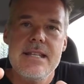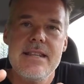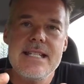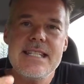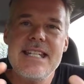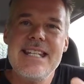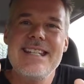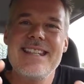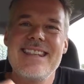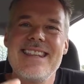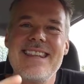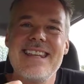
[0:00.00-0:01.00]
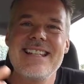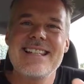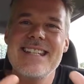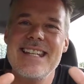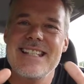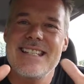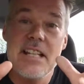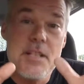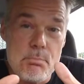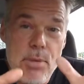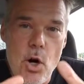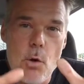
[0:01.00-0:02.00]
they see it's it's not
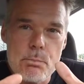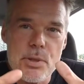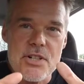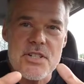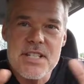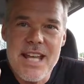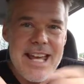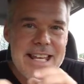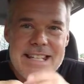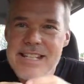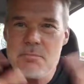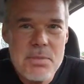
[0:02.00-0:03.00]
the pope per se. He